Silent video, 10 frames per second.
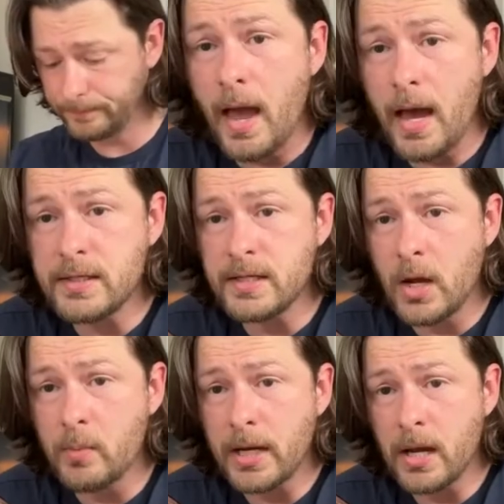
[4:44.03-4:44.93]
As the
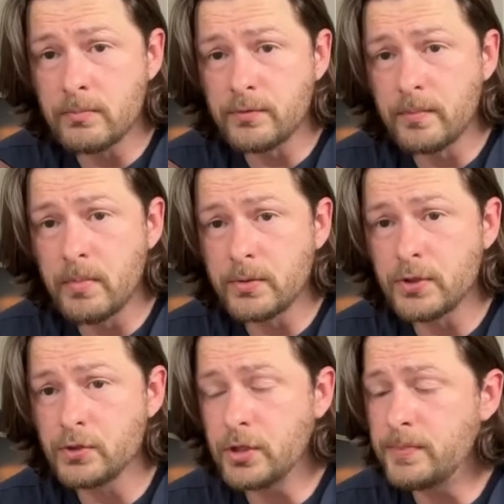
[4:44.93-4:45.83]
helmet comes from
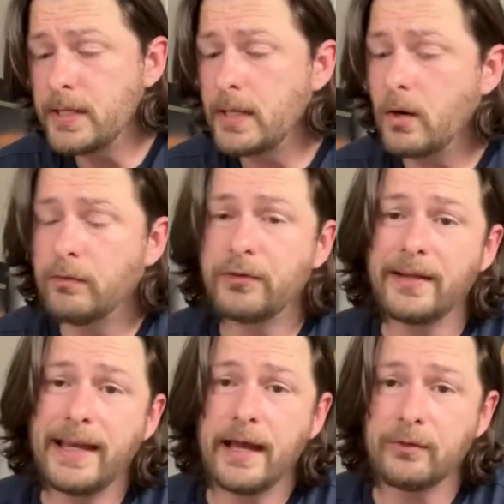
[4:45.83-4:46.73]
MotoGP, it
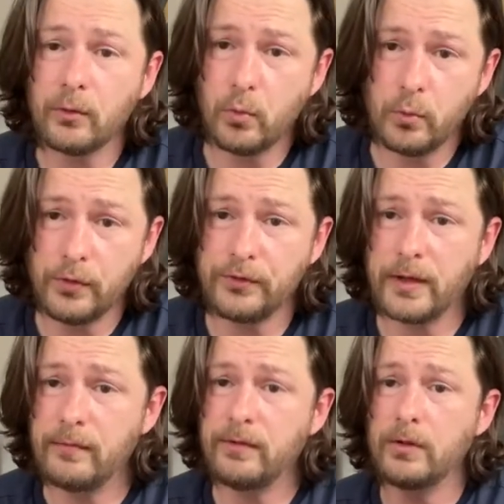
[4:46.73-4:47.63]
obviously has all the
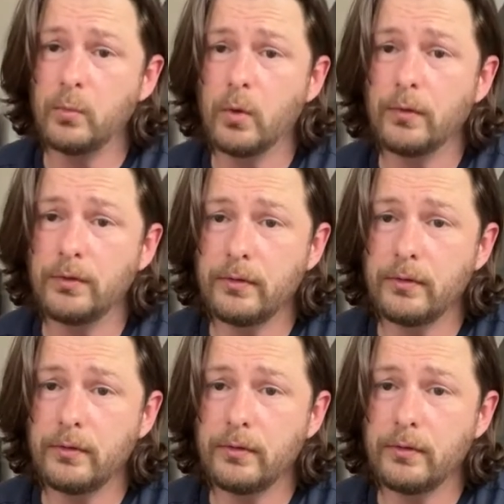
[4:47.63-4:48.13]
safety you want.